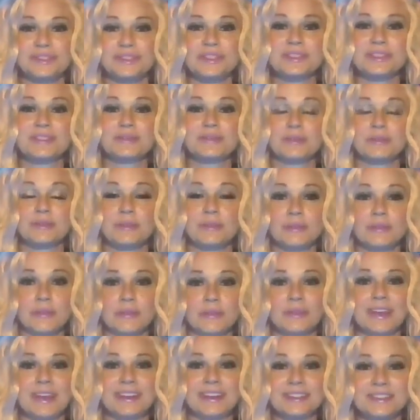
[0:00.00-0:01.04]
So just,
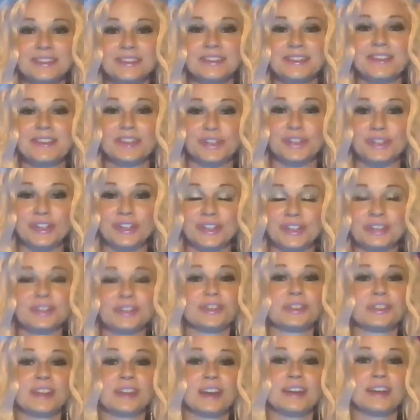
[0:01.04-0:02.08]
that's the
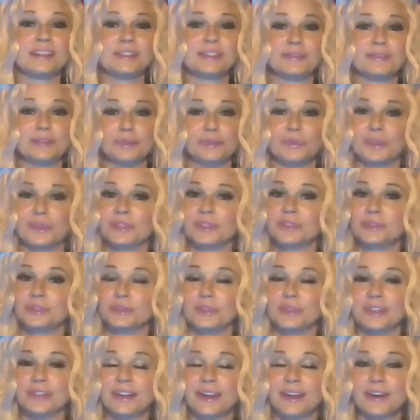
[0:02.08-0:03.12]
third exercise, if you
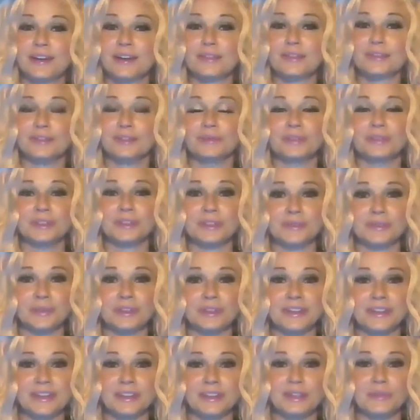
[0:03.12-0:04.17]
want to do it now, if you
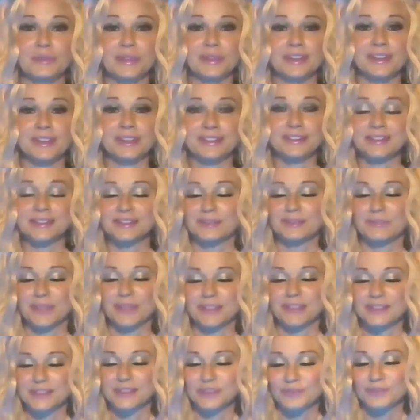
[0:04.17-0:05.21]
want to do it later, but that
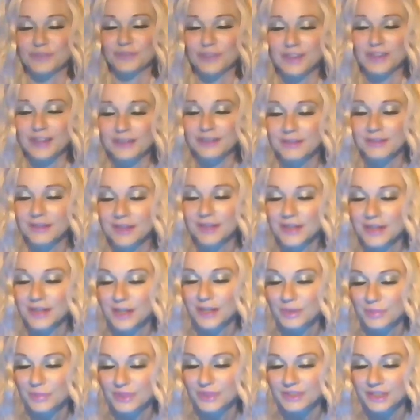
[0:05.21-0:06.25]
is the message for
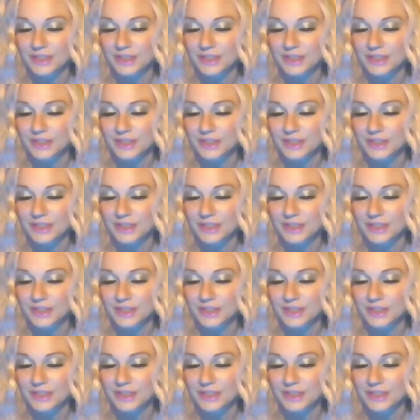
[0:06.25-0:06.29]
that